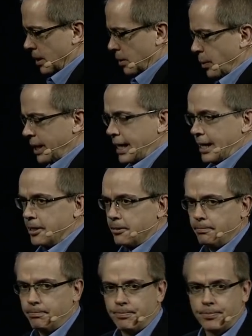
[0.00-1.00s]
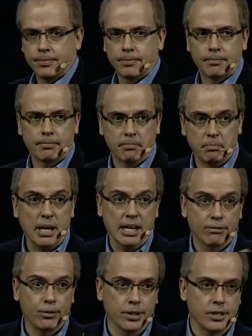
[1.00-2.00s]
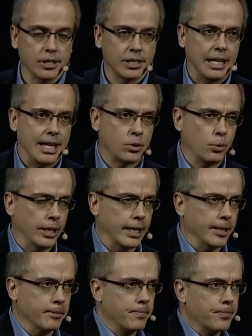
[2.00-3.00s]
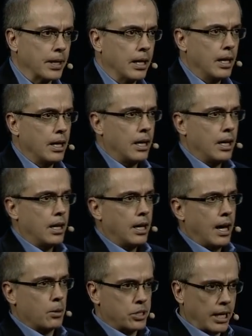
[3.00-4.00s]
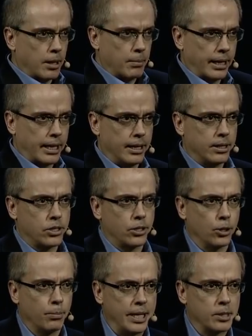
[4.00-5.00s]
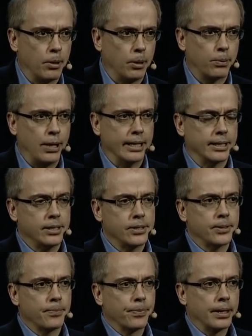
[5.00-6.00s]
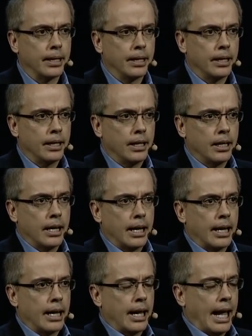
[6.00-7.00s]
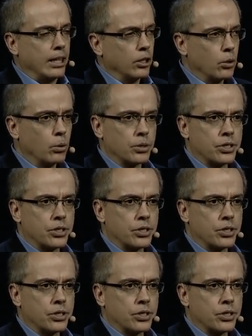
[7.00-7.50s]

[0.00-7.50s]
weekend. Me, for instance, last weekend. I was taking my kids to their baseball practice, and the Google